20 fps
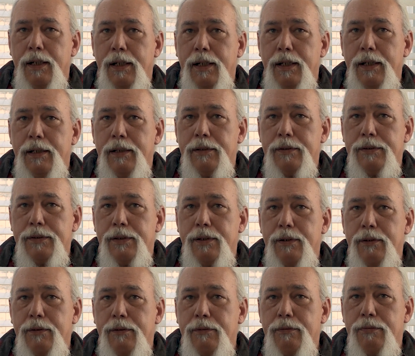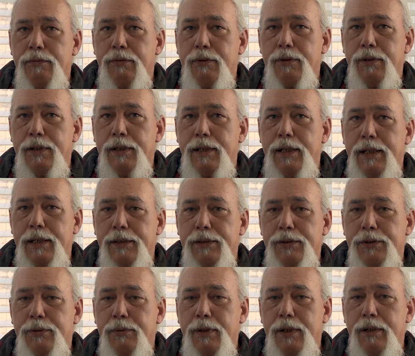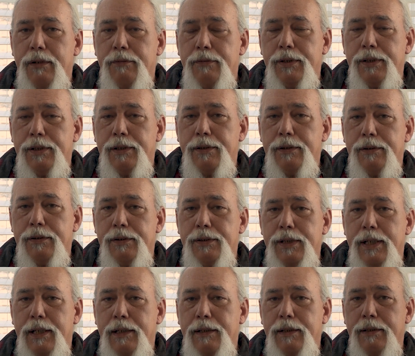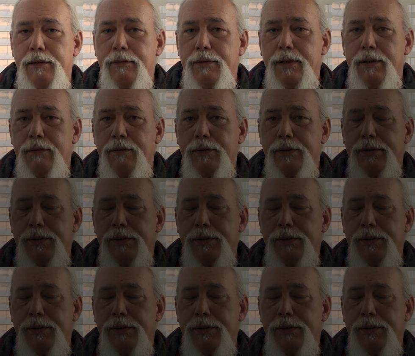And so for the next 12 years, I lived on the